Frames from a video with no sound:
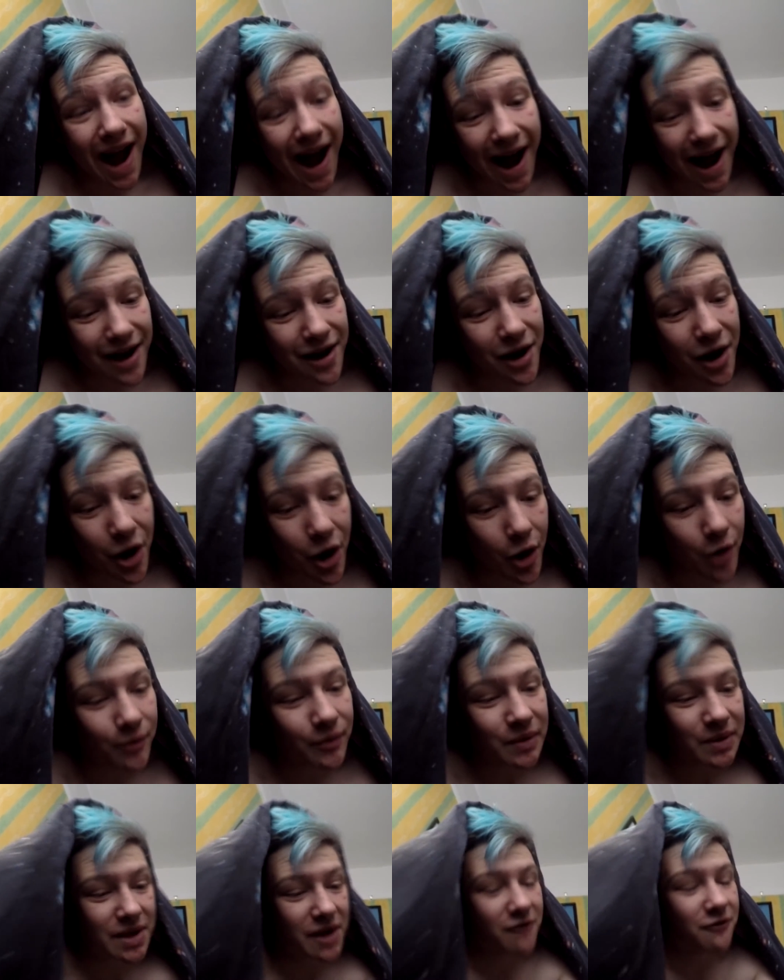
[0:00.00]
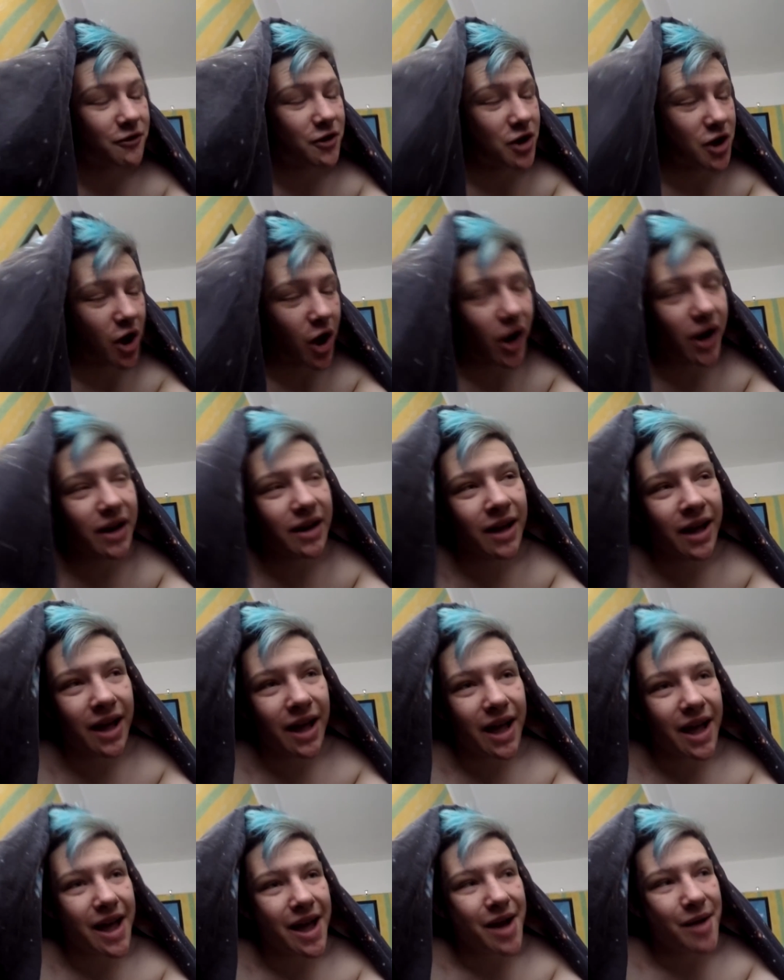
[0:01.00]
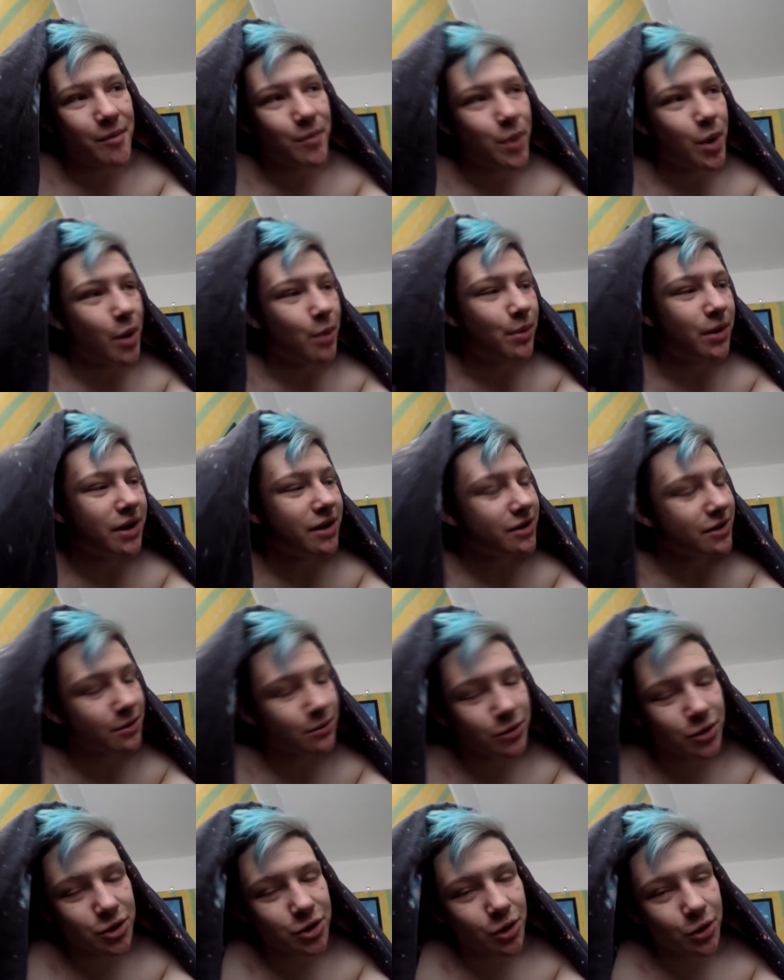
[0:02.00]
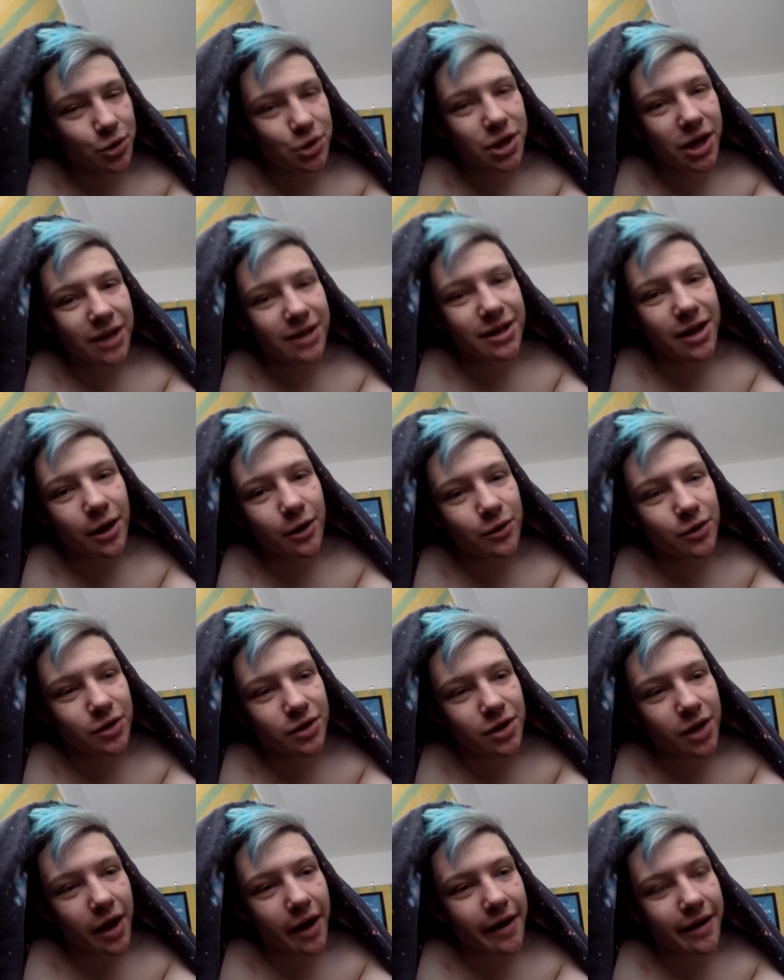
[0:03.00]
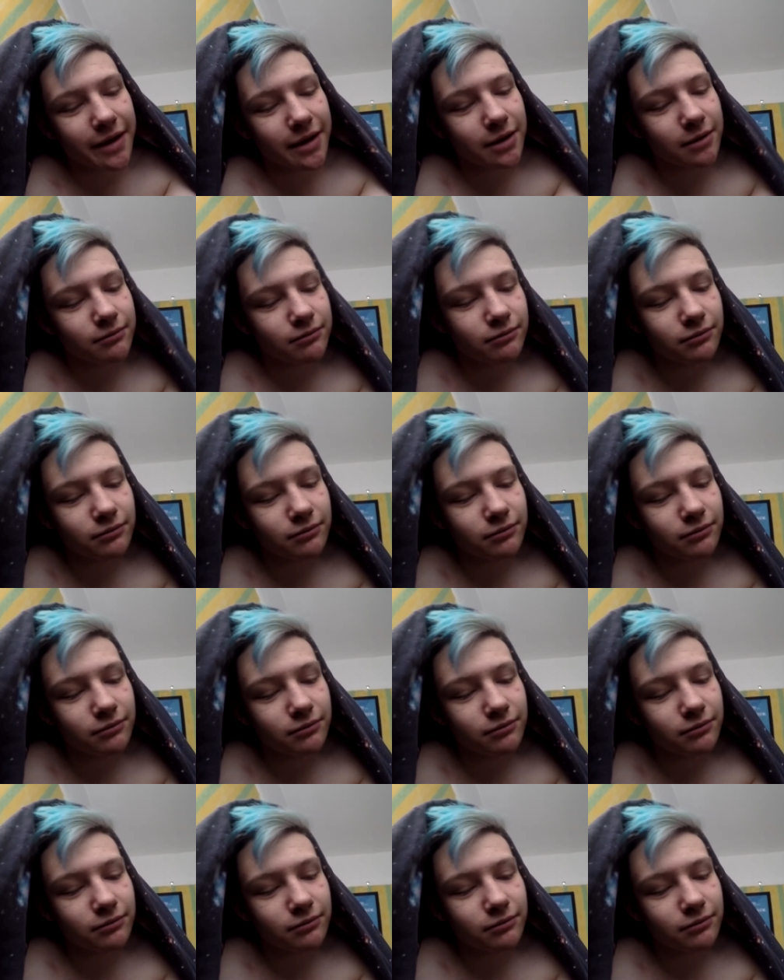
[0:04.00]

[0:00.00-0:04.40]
I had an alarm set for nine, but because I'm just so shattered, I was just like